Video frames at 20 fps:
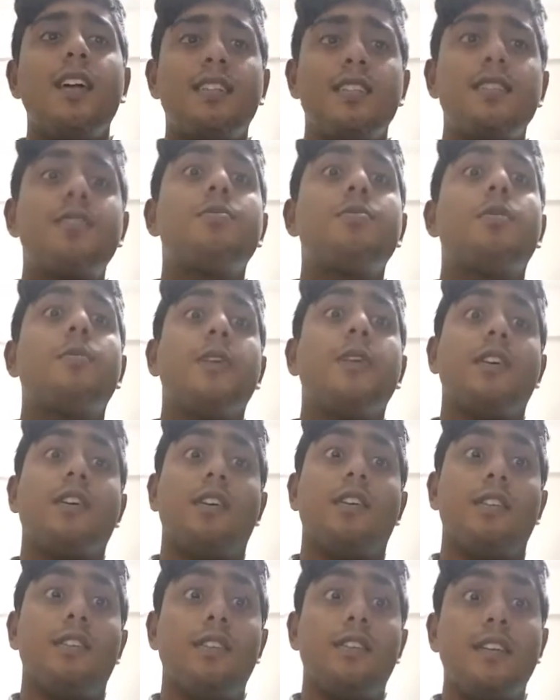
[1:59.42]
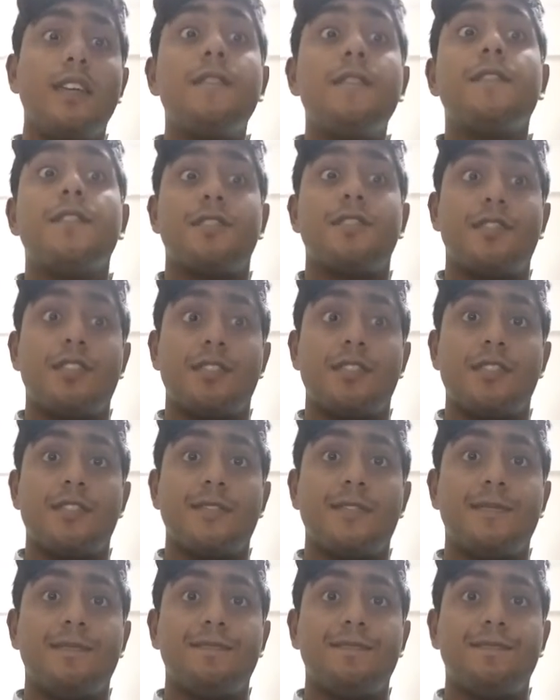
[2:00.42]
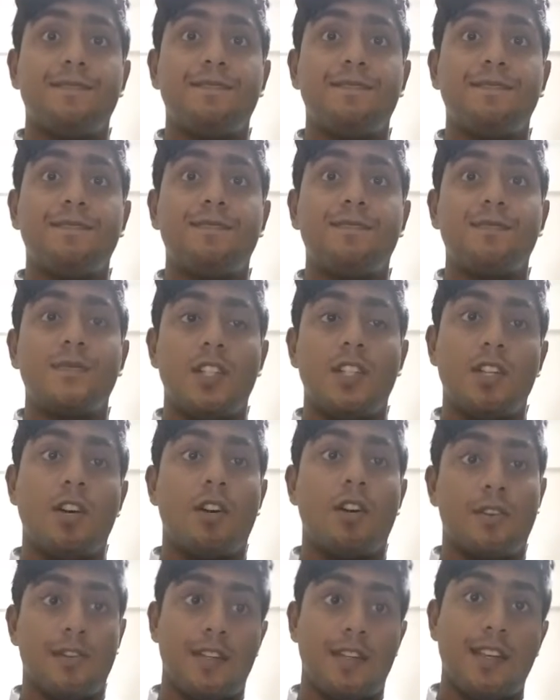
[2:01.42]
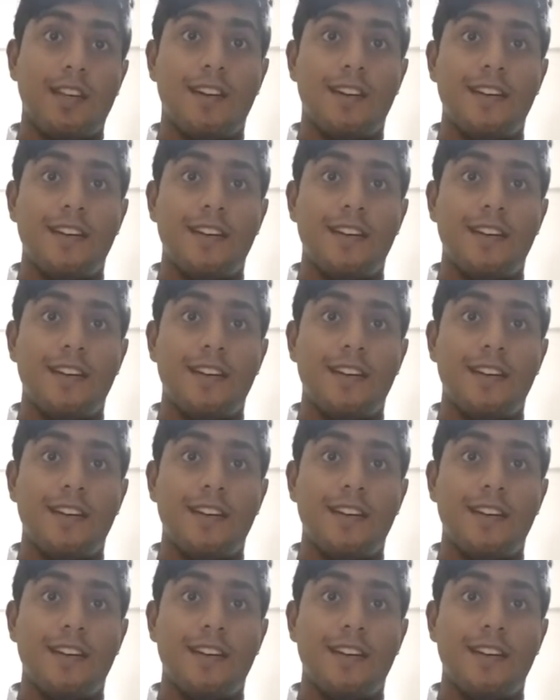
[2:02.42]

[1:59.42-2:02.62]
This is what we call infrastructure, the dock or the